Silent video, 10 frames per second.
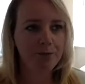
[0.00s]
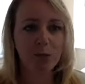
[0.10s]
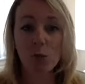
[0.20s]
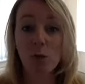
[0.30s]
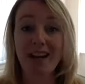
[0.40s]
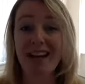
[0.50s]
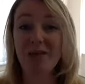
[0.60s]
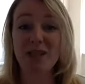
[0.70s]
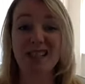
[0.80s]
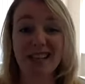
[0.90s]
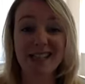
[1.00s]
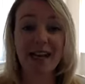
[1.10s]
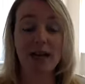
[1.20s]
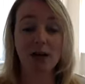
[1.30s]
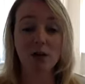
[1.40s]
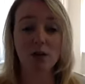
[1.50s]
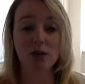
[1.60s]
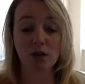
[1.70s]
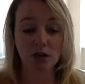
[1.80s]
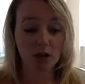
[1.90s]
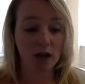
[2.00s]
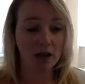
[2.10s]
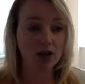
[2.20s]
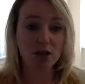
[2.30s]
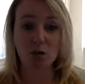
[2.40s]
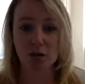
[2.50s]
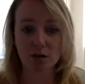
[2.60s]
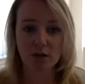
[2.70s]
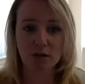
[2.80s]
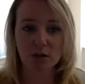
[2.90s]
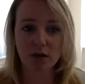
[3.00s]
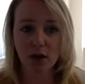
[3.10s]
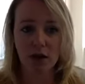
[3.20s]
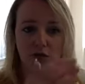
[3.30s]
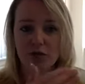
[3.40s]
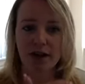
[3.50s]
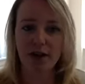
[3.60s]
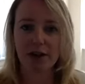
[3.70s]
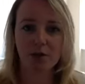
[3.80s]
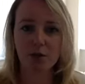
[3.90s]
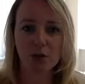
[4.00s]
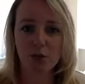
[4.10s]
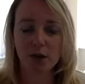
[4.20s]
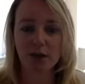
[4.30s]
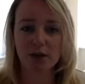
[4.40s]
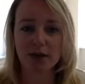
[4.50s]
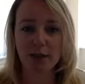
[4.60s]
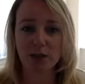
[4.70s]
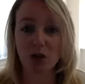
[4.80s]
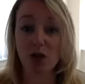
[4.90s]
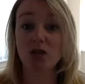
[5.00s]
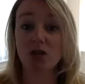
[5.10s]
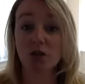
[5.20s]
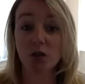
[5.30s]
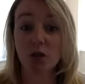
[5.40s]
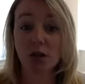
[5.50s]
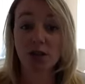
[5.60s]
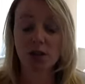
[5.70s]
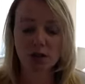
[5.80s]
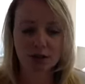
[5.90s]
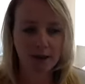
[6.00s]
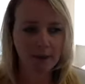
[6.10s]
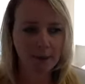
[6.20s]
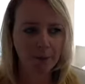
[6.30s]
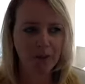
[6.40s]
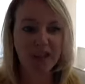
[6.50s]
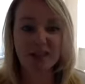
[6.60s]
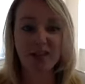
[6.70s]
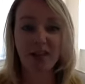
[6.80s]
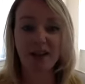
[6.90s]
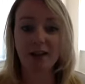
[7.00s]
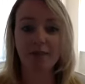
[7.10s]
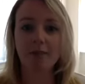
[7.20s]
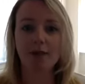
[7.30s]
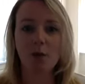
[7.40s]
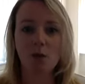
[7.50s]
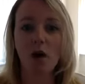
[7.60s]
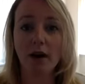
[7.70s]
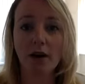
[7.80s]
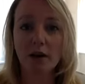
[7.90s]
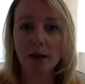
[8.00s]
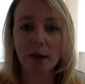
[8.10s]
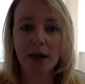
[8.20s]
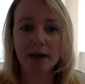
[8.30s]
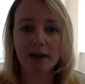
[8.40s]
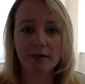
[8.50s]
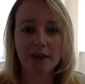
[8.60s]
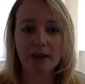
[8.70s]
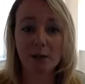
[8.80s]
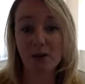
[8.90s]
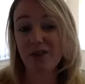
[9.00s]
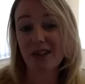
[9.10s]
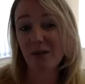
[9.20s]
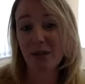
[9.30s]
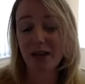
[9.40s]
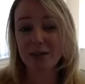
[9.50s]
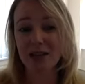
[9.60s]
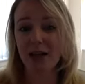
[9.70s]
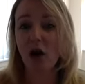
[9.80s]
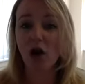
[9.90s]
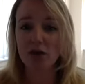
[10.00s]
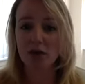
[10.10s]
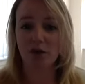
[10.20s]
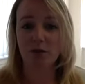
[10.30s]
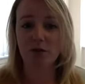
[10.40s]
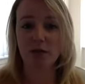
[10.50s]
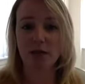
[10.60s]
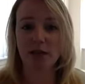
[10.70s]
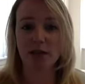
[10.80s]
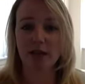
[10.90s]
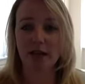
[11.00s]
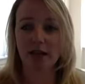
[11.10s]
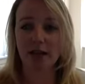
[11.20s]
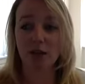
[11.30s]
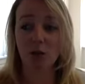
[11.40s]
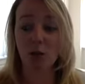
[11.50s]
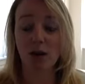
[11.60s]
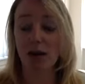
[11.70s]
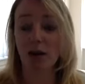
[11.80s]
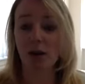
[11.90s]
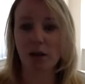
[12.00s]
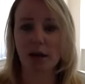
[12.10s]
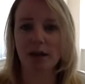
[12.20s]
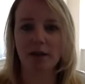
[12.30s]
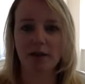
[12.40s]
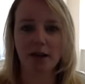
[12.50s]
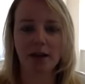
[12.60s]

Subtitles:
We went in, we sat down, the judge was kind of read through a load of the statements, asked us a few questions, things like, why aren't they paying their rent? Now, we've never been able to get an answer from this particular tenant as to why they aren't paying their rent.